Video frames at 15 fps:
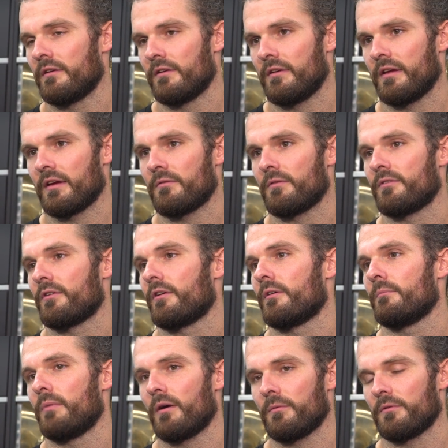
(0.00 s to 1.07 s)
kick
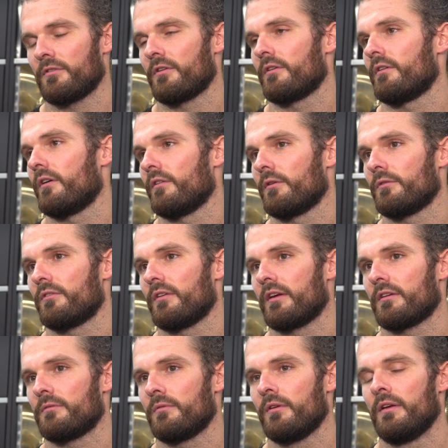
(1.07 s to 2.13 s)
return, punt return, all those
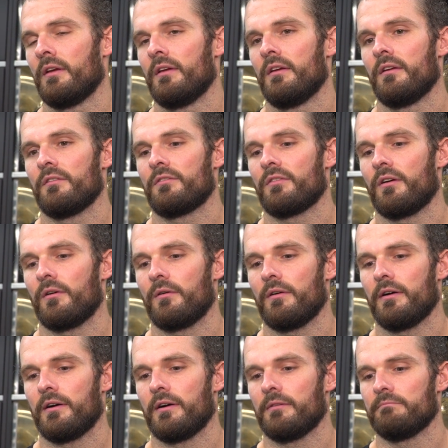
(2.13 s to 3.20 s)
things. So,
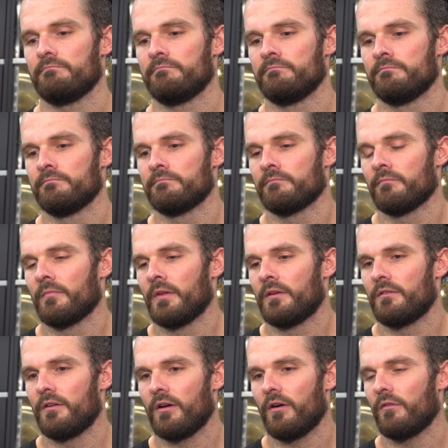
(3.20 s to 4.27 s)
um,
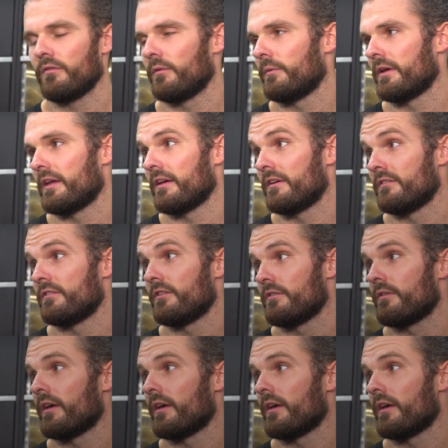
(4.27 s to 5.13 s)
you know, hopefully we can continue